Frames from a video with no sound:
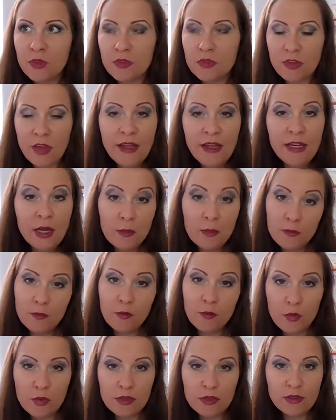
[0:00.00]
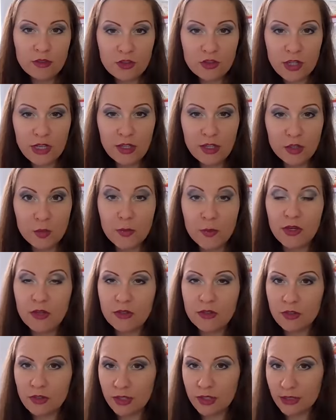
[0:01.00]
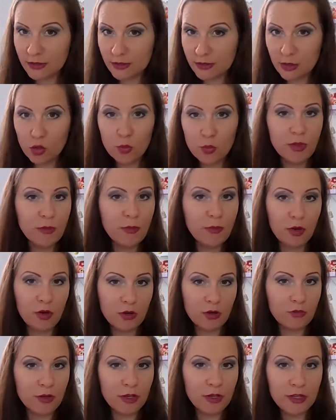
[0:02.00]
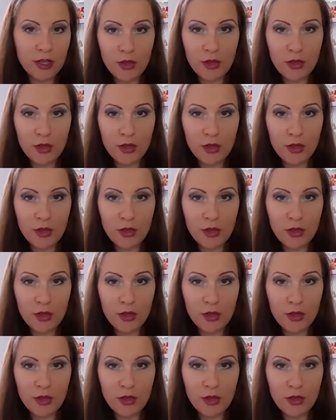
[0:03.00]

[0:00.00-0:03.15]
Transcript: sign up for this challenge, because you can still be part of it